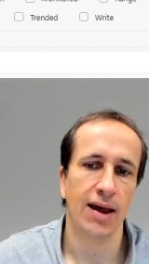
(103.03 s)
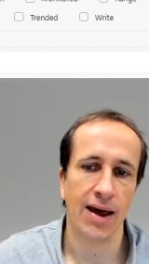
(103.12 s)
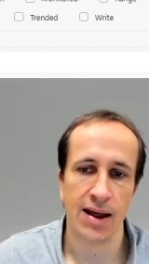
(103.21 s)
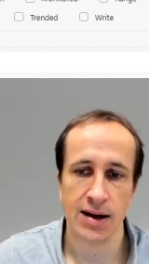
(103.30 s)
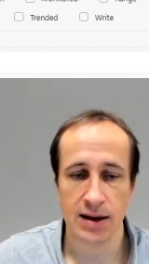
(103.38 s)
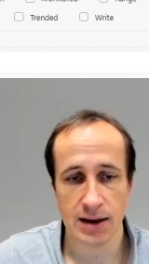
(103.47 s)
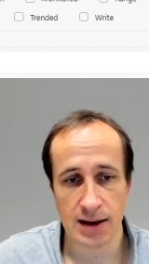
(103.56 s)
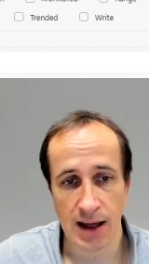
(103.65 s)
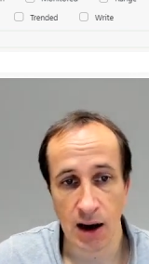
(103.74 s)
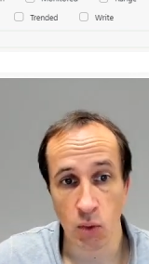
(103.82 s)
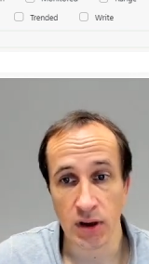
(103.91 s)
and
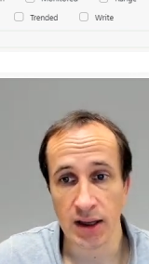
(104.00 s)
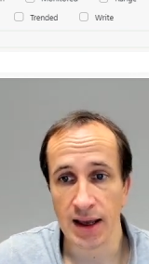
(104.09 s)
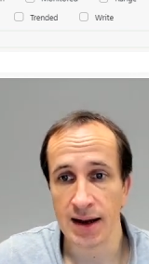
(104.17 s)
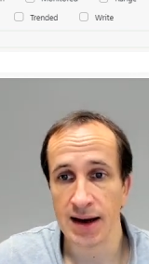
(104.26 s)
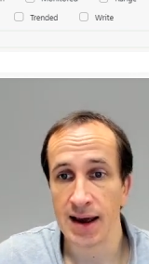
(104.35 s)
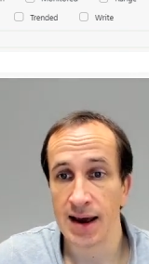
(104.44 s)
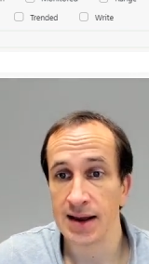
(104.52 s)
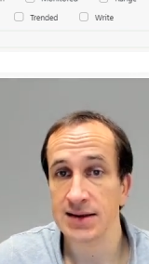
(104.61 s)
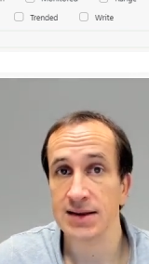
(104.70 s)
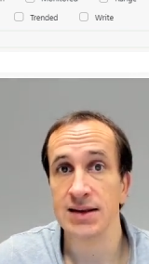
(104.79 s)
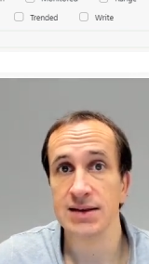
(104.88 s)
now we can add
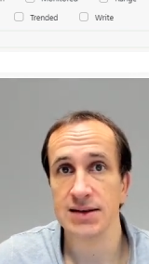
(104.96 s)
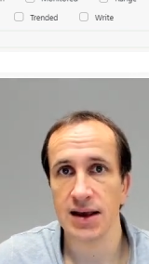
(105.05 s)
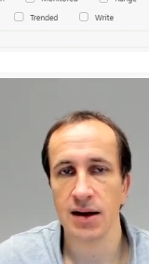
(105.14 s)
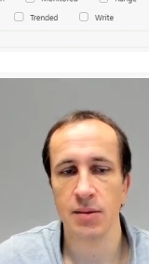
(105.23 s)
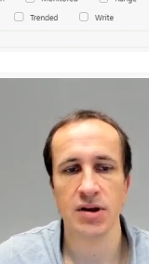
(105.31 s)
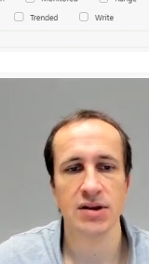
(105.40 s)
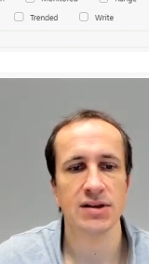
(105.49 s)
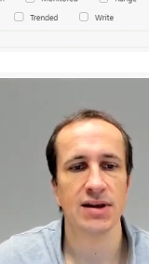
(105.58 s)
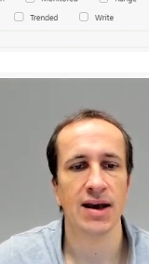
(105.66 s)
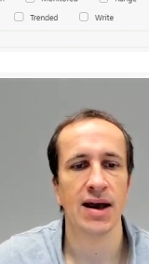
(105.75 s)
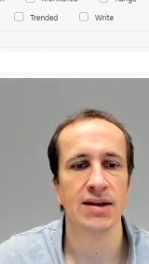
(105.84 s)
this element
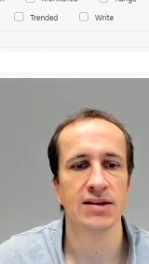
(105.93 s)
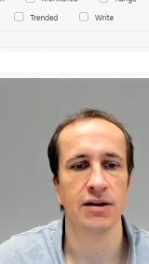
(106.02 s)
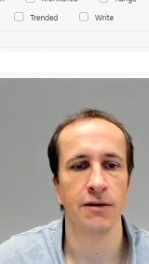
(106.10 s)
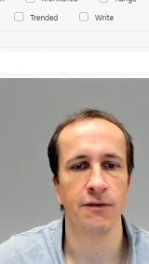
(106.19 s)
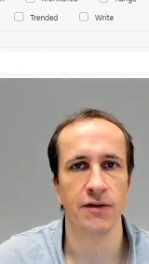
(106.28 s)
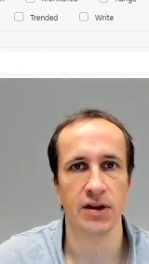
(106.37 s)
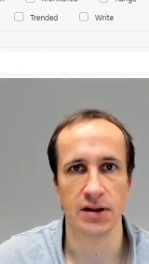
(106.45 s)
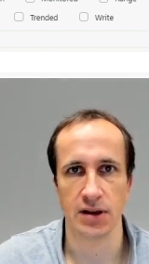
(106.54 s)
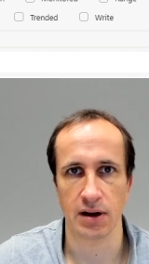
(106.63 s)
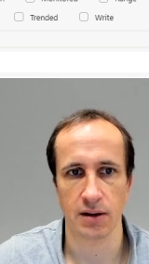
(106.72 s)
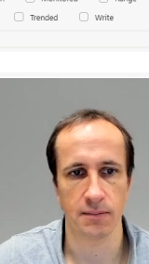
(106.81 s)
as a filter.